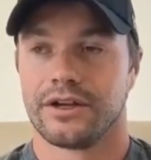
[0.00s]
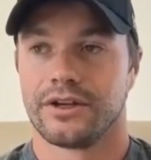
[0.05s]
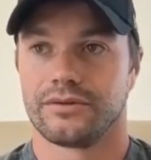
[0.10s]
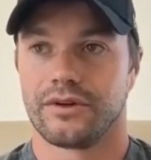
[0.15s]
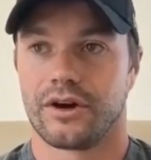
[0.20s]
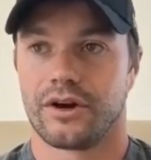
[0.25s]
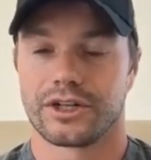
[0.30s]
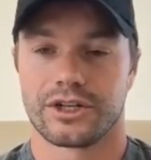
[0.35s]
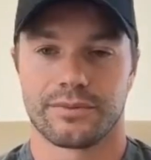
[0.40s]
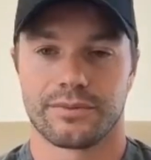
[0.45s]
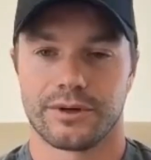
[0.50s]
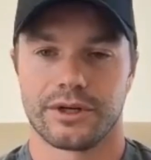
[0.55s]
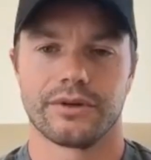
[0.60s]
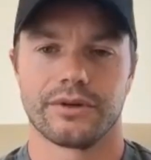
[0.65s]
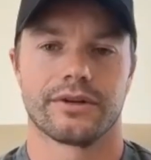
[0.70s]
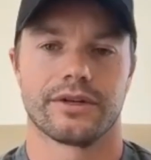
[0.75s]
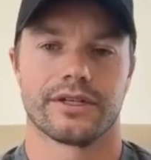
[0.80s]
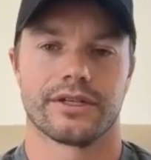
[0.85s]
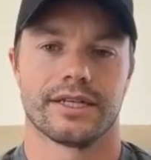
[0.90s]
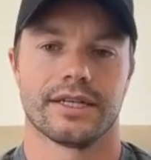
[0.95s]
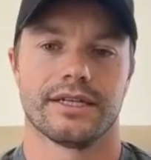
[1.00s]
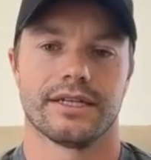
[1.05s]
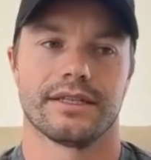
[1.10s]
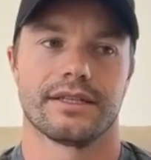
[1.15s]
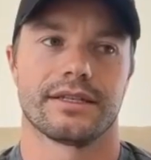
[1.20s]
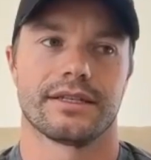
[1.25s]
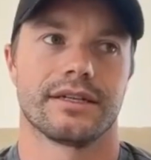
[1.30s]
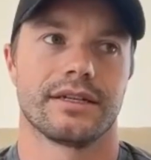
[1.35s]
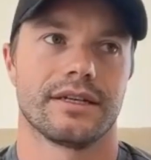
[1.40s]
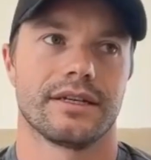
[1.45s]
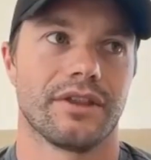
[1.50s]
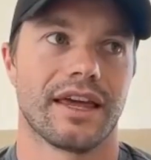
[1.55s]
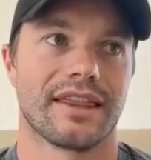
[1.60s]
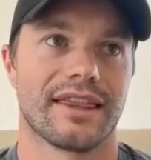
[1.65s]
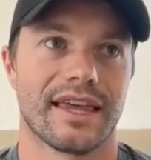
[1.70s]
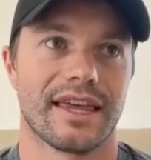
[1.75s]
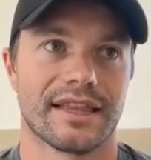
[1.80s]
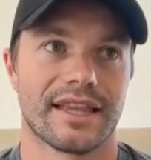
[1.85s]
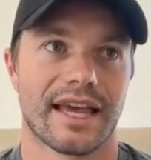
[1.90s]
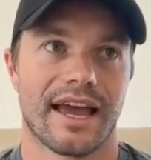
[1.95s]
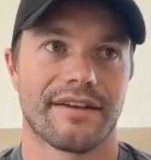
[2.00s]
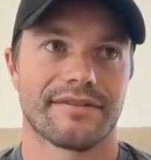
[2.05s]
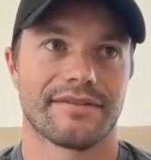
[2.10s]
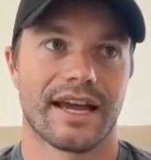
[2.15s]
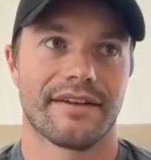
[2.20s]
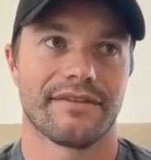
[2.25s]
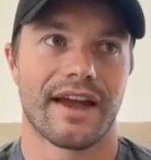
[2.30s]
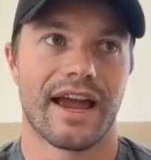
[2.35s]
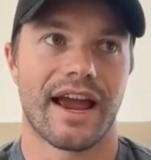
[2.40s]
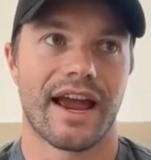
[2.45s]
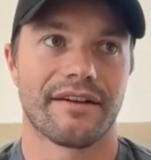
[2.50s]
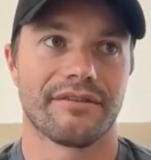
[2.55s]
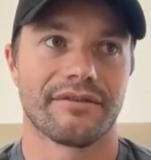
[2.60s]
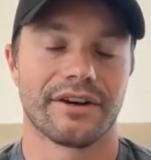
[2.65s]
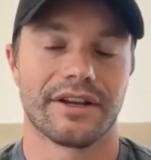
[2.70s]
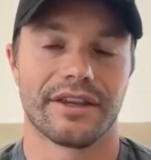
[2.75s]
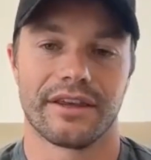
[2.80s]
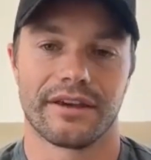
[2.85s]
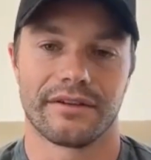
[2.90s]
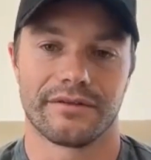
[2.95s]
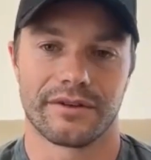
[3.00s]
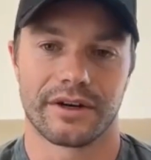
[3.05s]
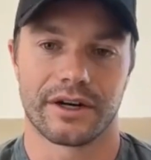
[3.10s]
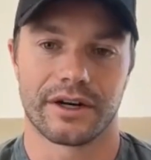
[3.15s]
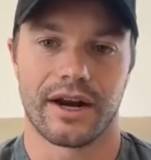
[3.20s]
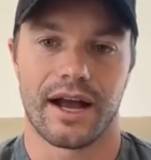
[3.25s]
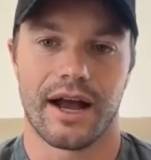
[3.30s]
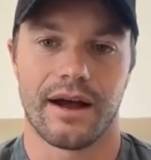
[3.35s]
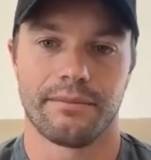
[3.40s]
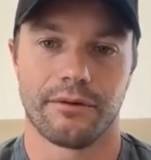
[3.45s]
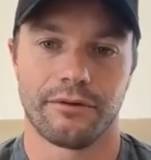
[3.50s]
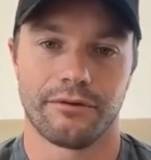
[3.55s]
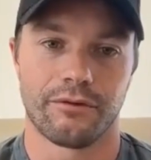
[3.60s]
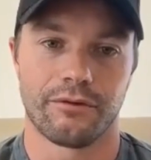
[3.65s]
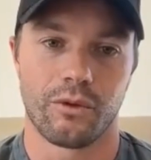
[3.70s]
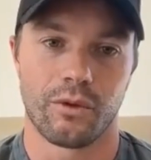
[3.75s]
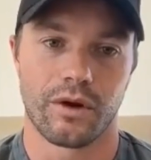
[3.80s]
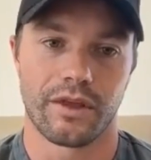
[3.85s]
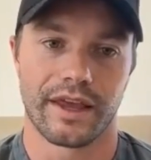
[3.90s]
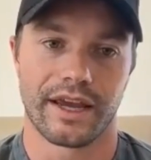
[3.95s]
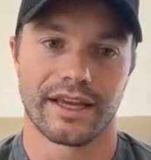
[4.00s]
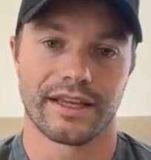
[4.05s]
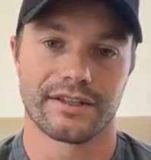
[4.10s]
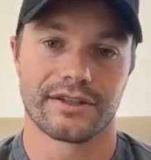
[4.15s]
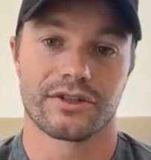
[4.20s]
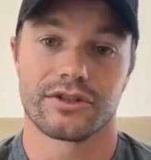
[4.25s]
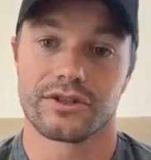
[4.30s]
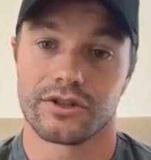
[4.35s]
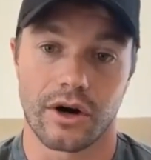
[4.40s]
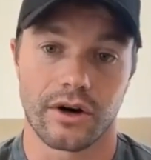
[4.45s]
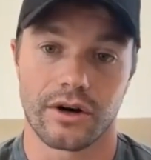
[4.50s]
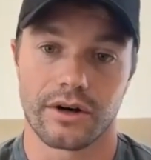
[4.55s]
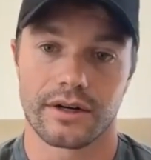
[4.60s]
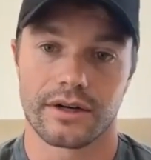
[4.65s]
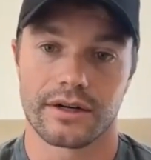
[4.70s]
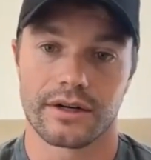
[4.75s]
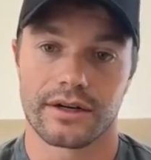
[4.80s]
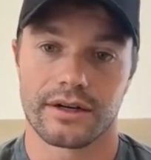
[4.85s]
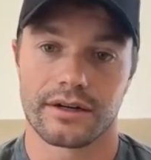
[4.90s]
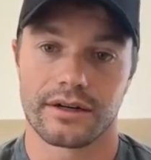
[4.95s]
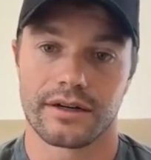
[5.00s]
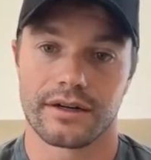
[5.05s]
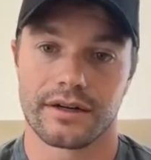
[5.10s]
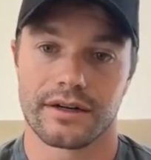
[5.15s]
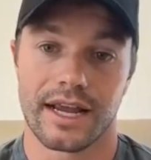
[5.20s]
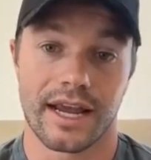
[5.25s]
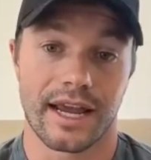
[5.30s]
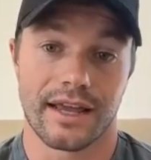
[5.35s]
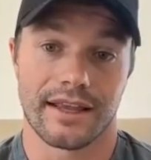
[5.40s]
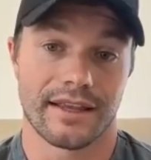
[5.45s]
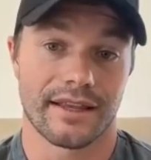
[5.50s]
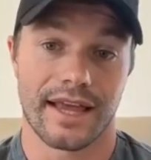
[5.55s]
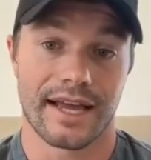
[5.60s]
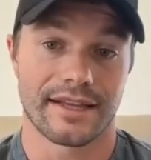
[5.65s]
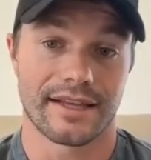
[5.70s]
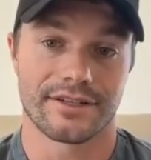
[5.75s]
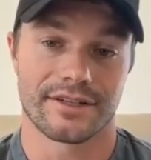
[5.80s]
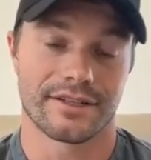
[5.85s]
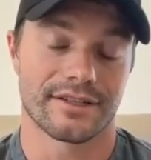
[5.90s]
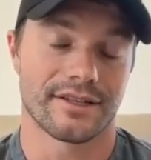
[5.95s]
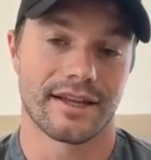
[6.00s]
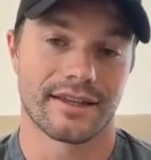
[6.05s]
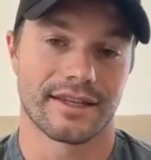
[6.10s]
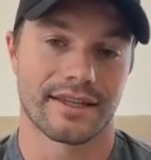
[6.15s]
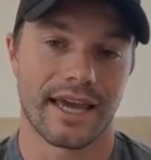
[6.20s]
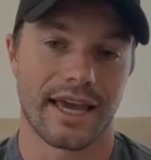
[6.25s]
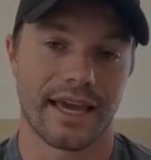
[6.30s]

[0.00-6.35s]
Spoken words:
entrepreneurs is they think they have to have everything figured out before they can start. And that's just not the